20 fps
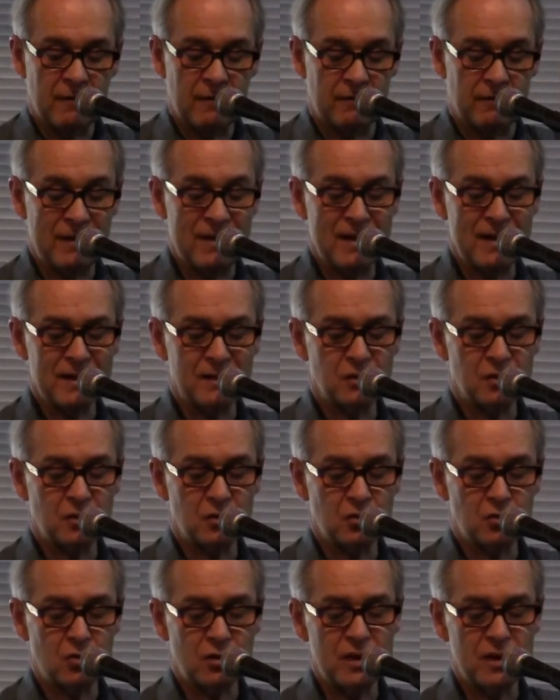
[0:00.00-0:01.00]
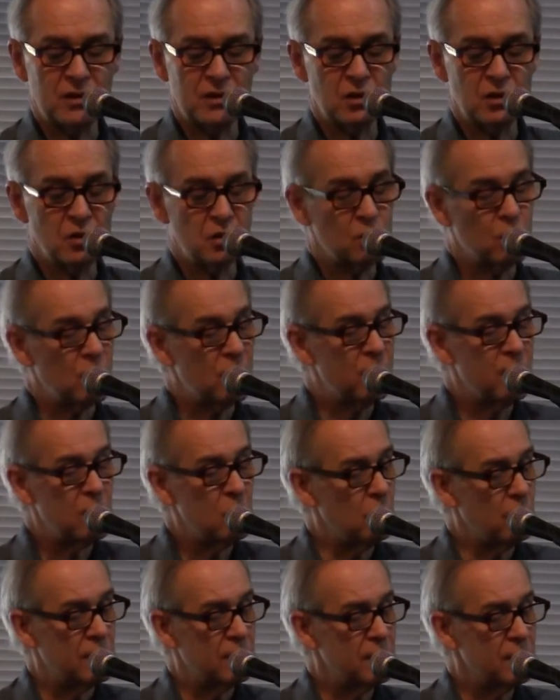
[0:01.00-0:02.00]
Finds the strength to spread their
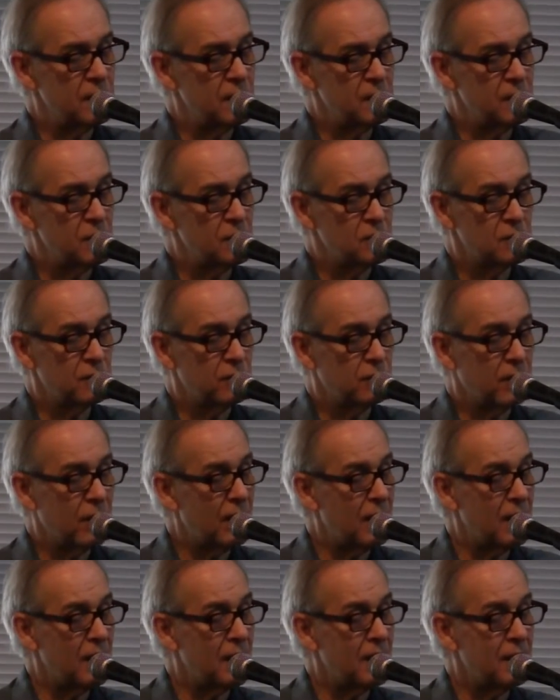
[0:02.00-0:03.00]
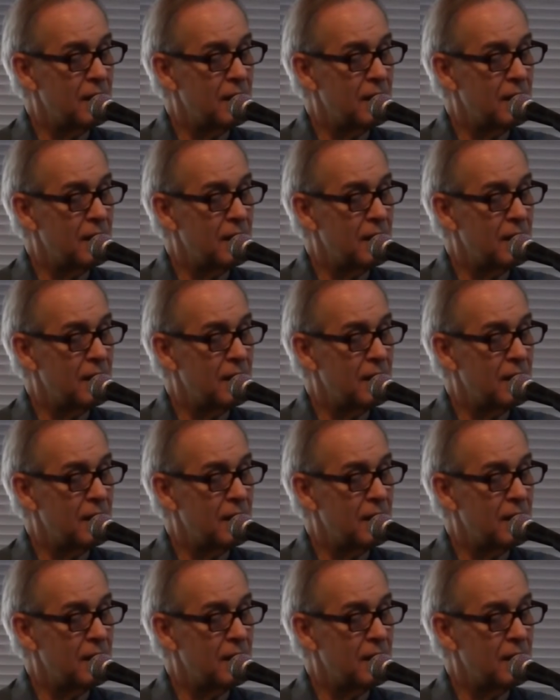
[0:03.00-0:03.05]
wings and fly.